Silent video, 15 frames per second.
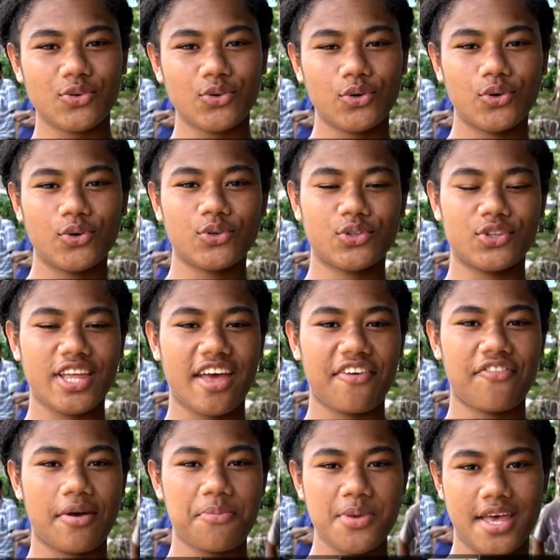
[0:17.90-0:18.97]
to Today
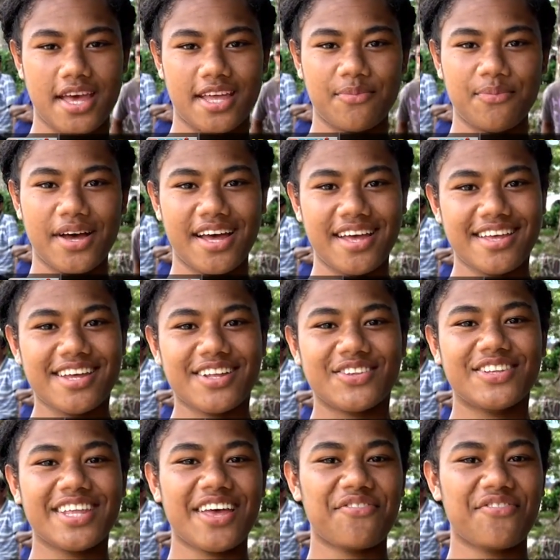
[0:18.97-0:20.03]
FM here in Ba.
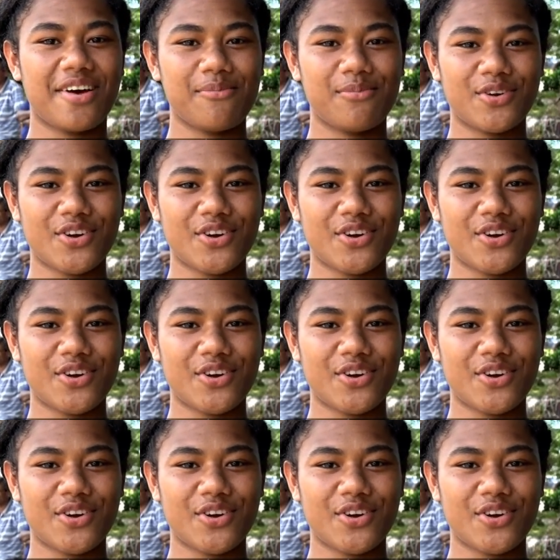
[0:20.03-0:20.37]
Today FM